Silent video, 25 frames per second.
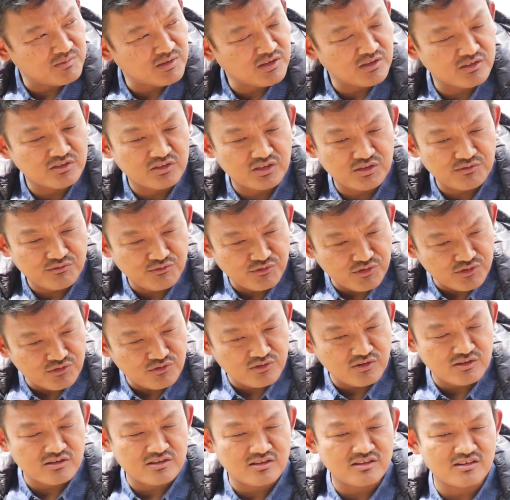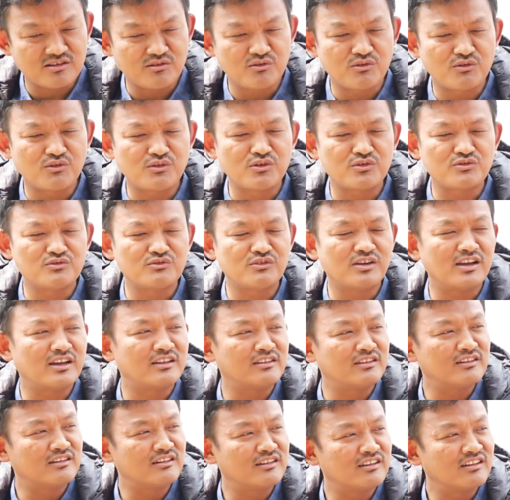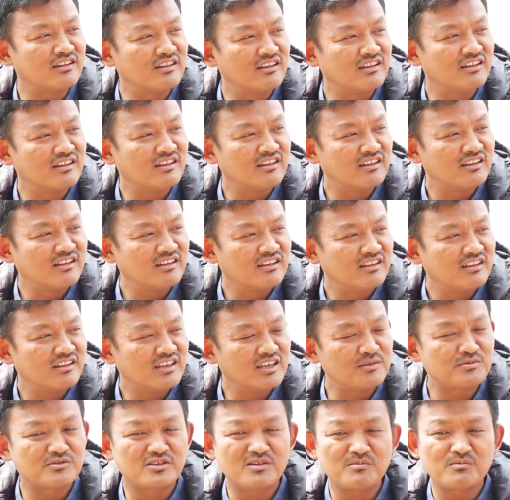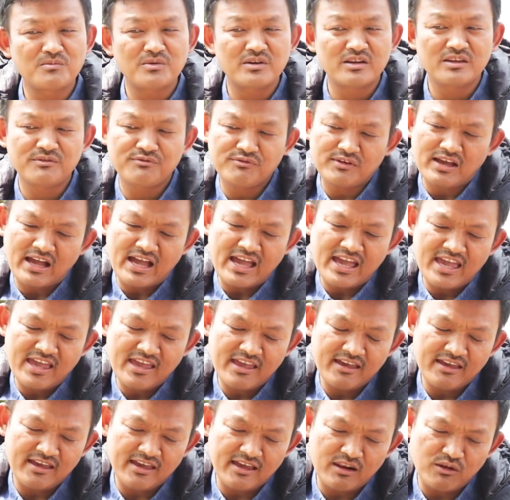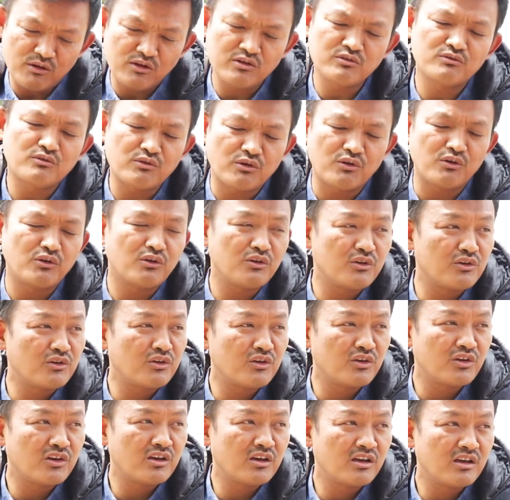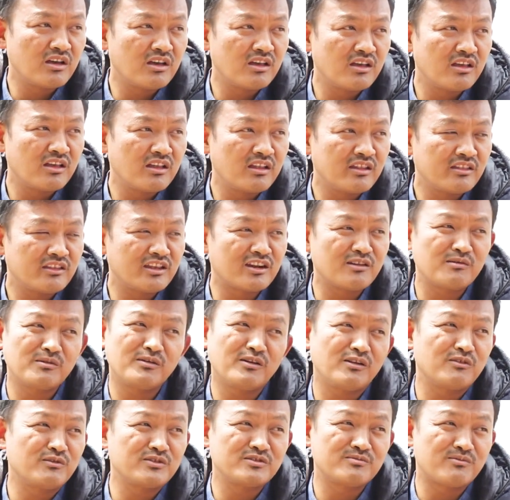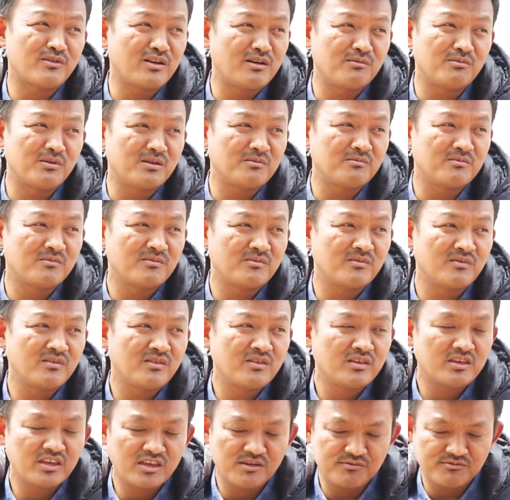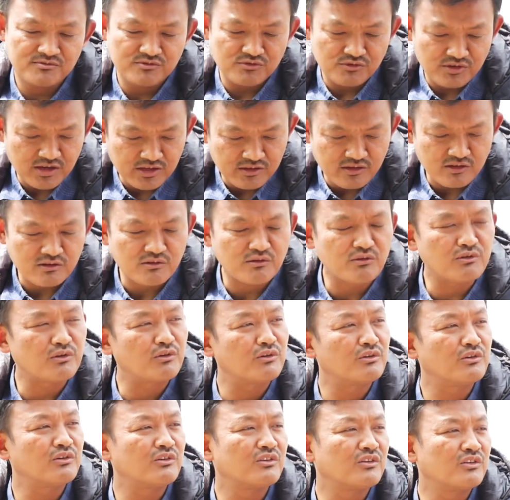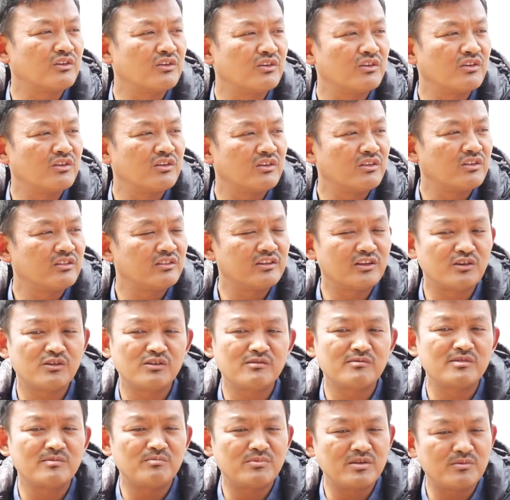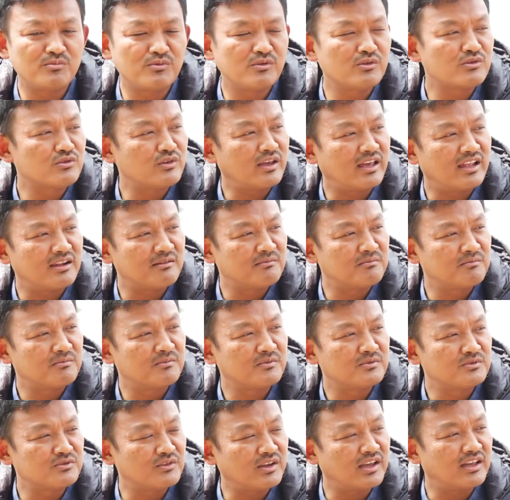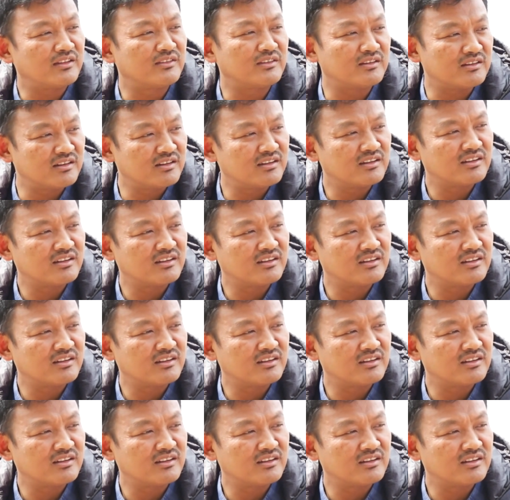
Because if we do not grow together, if I alone grow, there will always problem. If together grow, there will be people to help together.